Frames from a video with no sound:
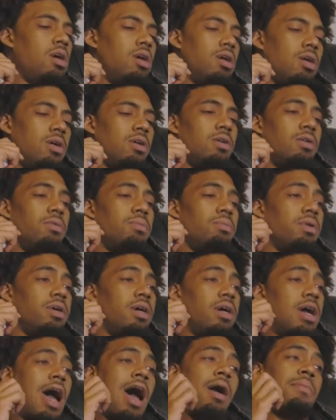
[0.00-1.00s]
Um,
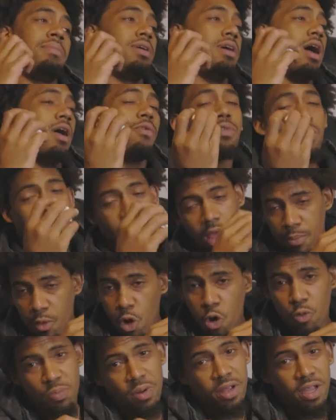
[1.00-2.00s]
but I mean, I'm really
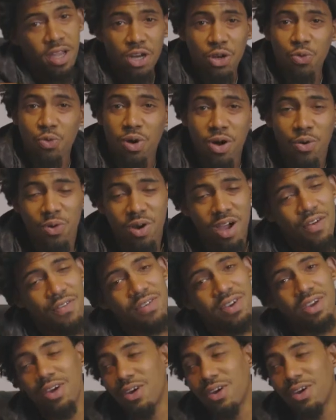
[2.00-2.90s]
I'm open anywhere. Where How old